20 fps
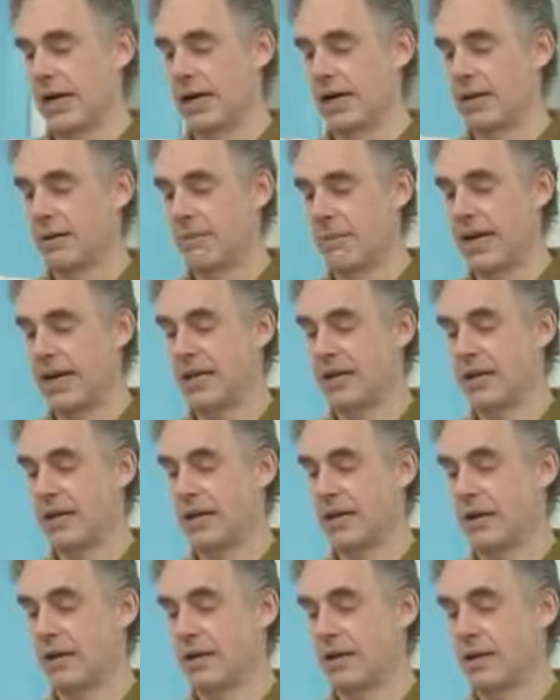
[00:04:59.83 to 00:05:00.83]
I can make
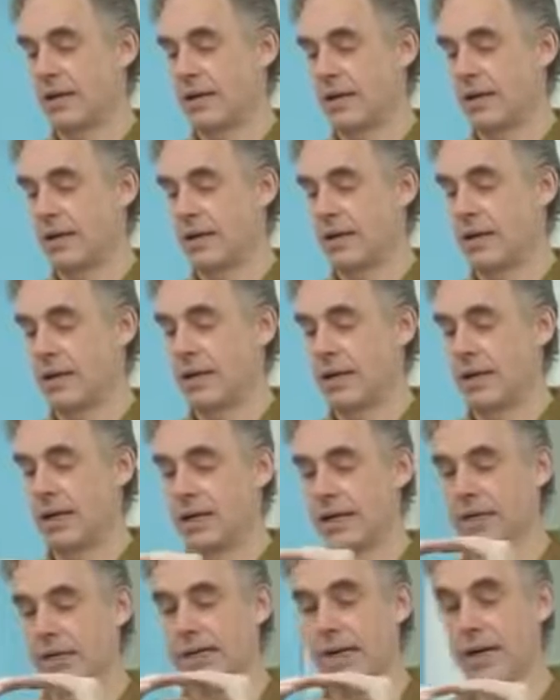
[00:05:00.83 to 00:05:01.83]
dinner,
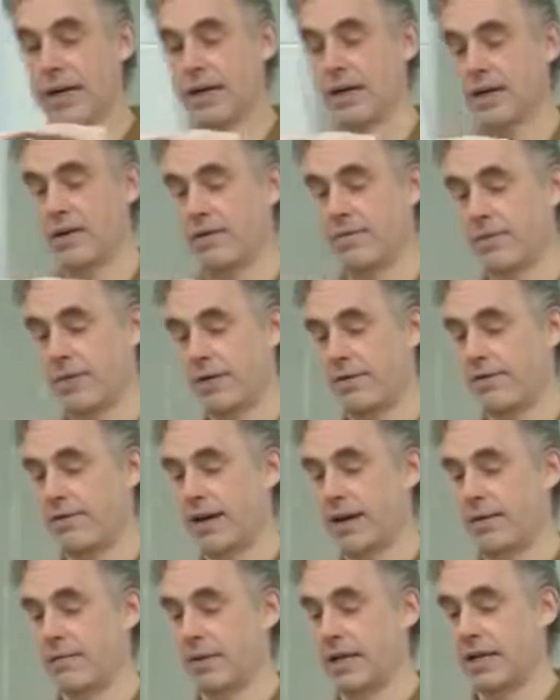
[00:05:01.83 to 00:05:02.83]
I can take care of my
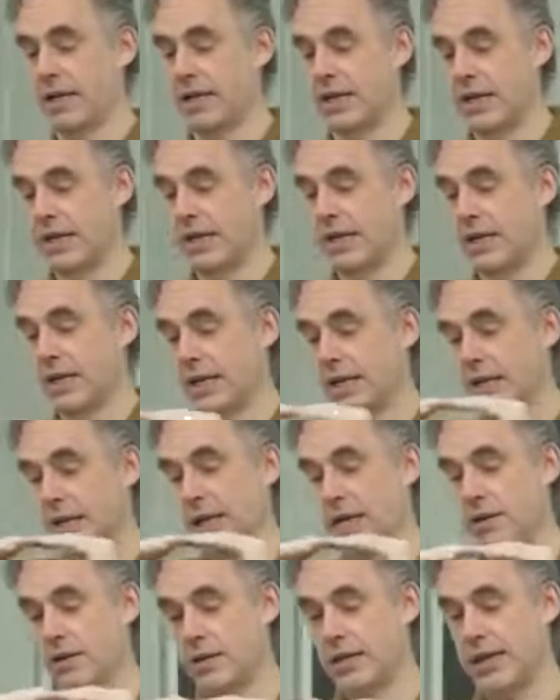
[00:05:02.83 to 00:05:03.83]
family, I can
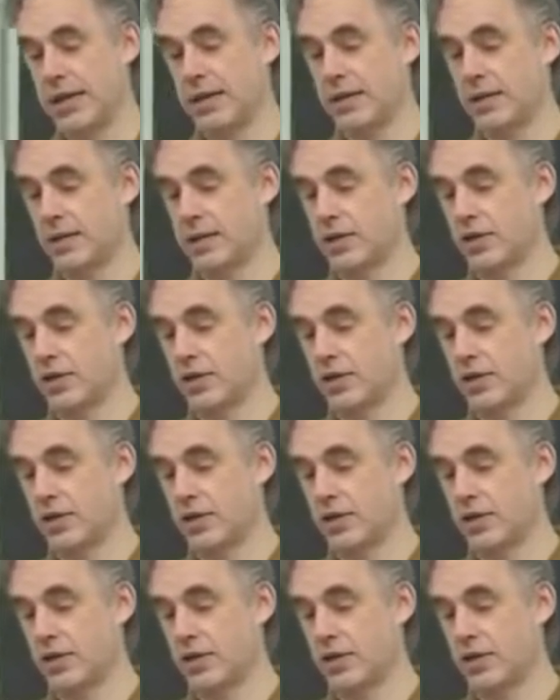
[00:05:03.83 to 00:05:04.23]
undertake